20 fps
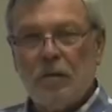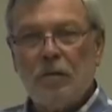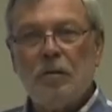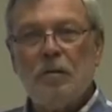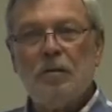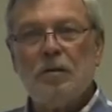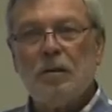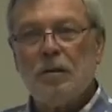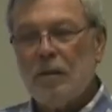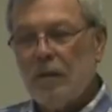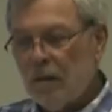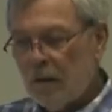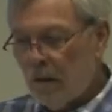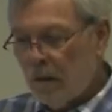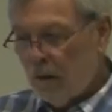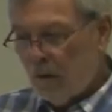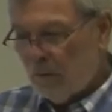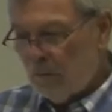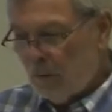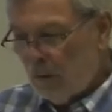union,
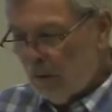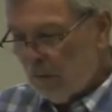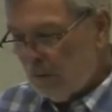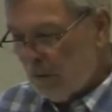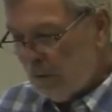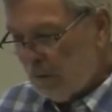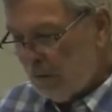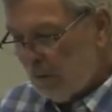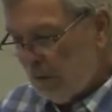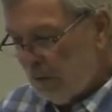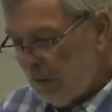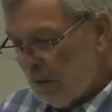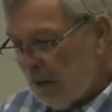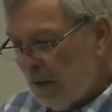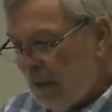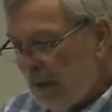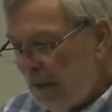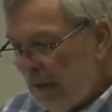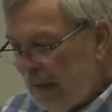uh, the railroad union.